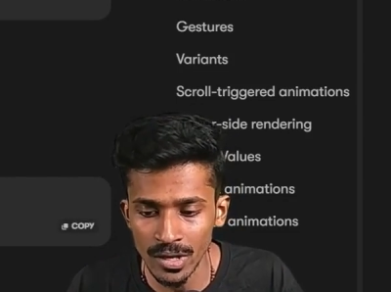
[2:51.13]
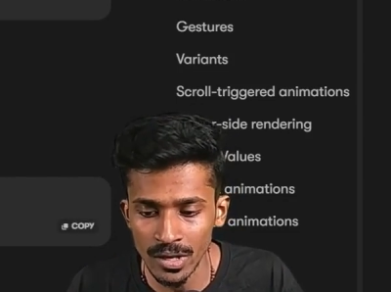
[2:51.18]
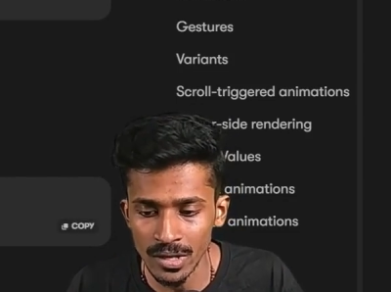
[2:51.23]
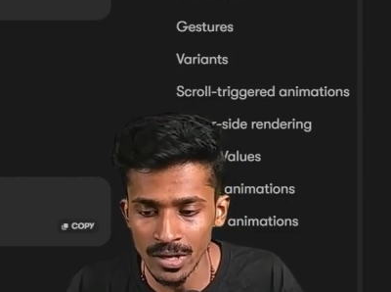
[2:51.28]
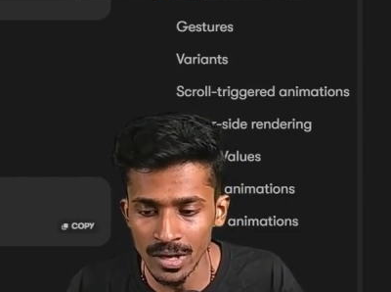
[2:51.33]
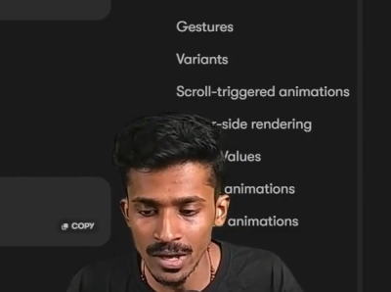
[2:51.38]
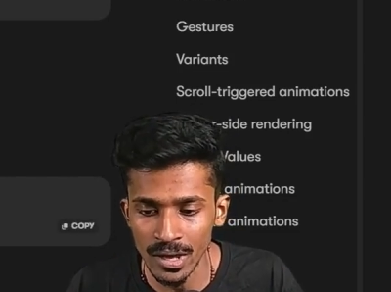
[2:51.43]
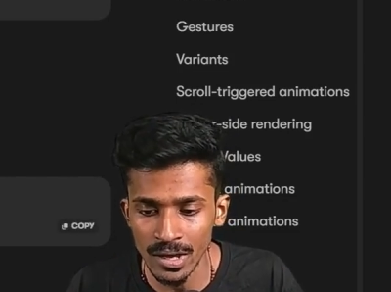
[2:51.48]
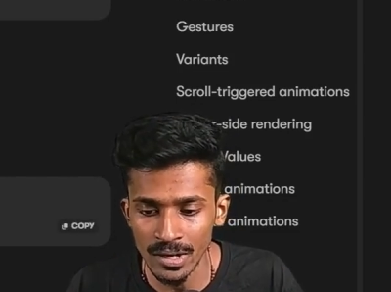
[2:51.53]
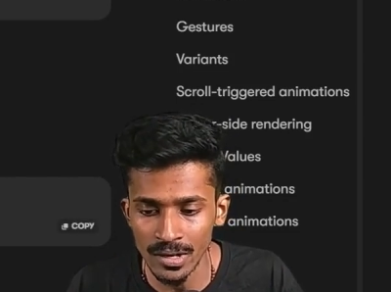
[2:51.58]

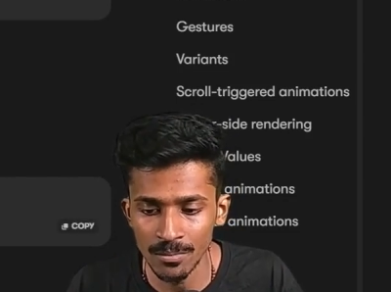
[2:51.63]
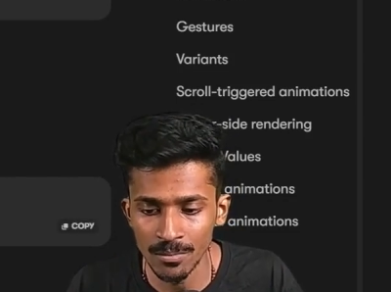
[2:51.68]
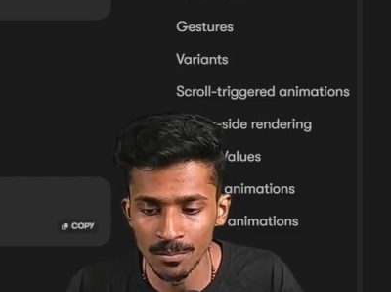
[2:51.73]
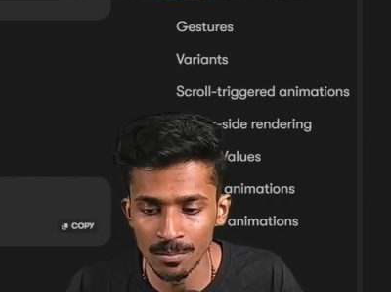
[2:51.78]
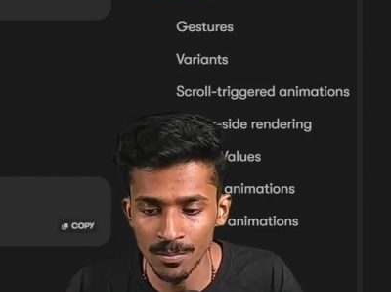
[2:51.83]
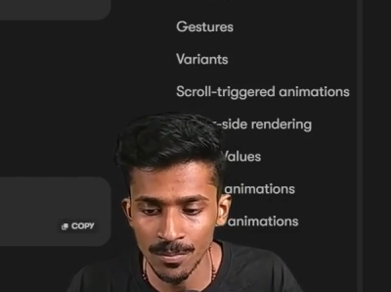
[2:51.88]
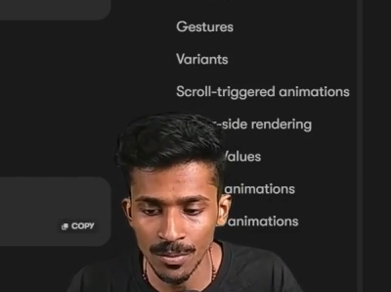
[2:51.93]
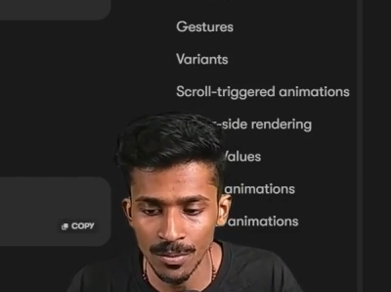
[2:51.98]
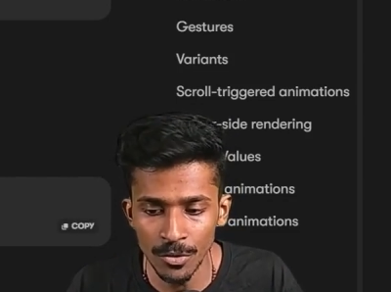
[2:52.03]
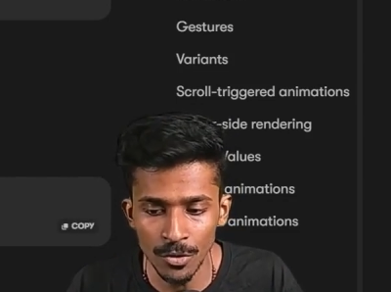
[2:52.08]
and
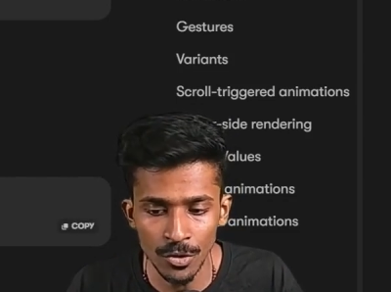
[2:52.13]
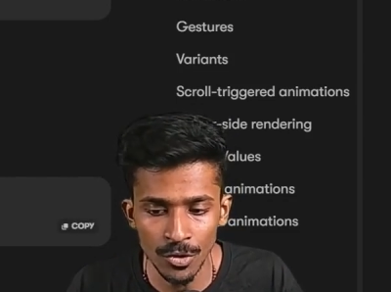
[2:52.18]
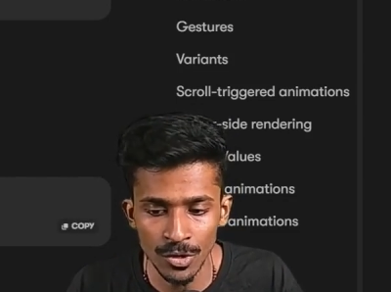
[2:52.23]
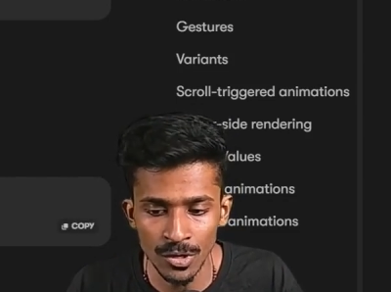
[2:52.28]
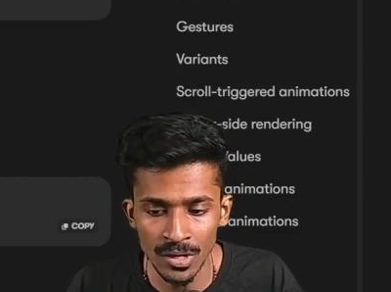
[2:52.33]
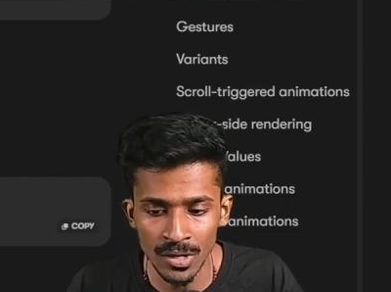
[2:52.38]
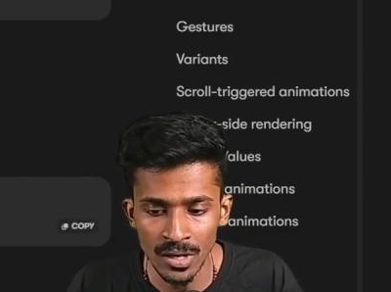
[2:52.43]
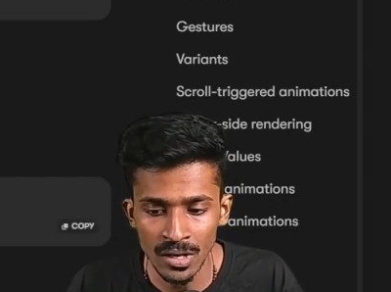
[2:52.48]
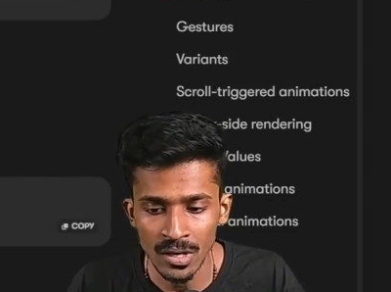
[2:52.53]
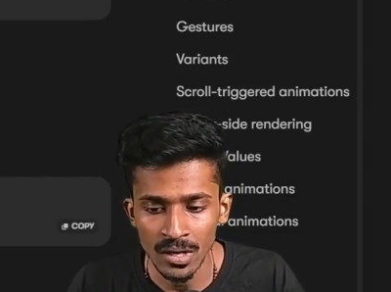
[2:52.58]
import
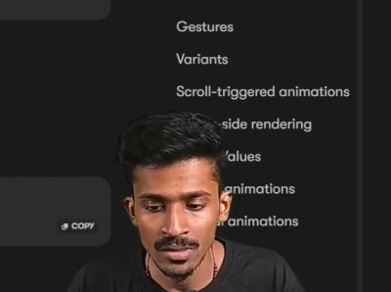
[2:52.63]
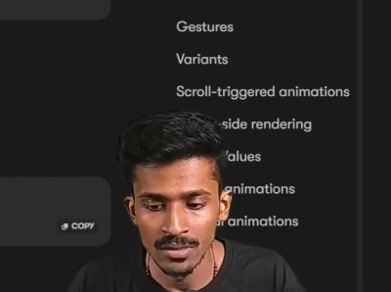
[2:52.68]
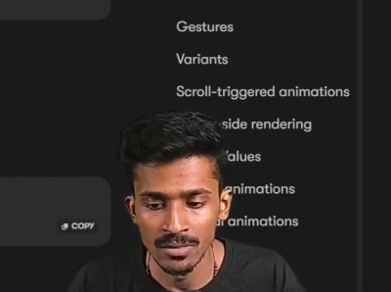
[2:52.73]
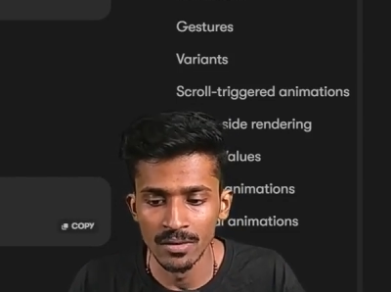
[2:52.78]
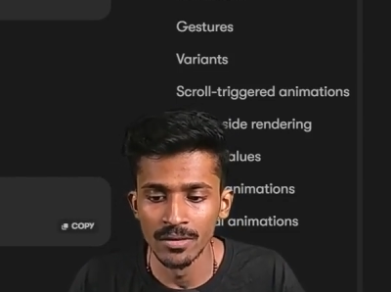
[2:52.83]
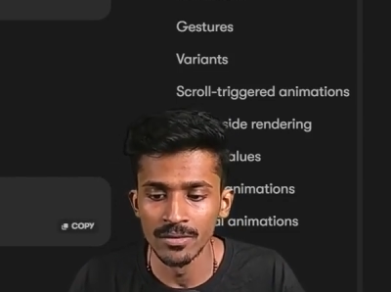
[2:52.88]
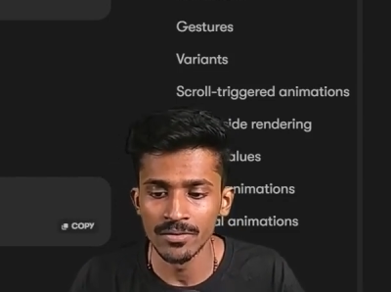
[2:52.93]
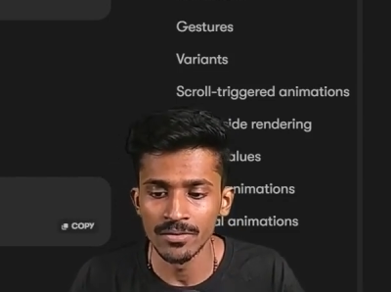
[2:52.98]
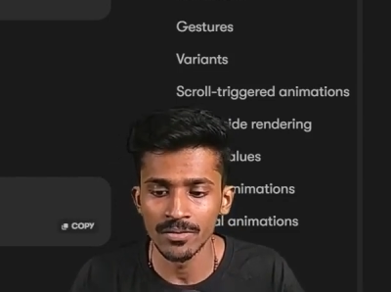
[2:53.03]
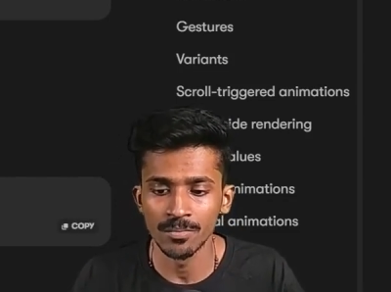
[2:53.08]

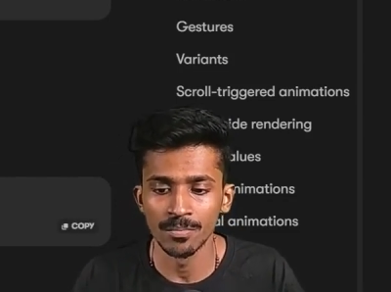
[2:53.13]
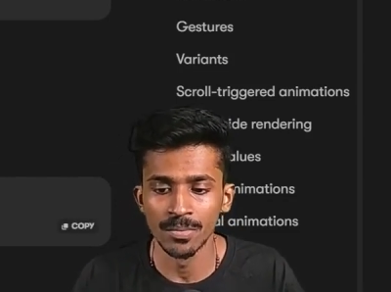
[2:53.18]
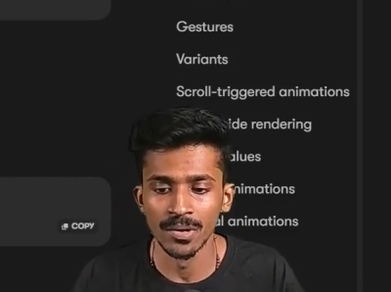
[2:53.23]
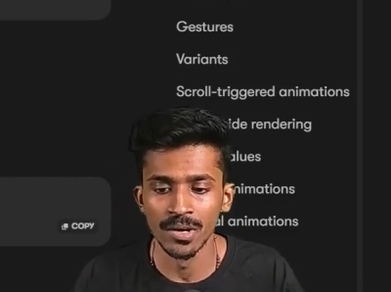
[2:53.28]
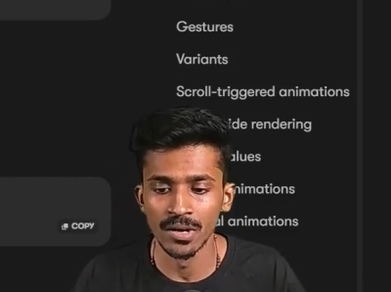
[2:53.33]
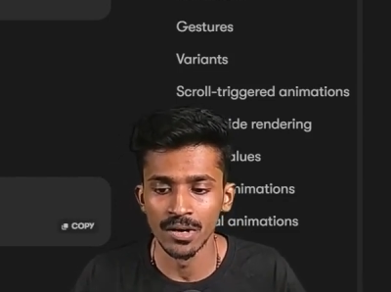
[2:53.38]
this per,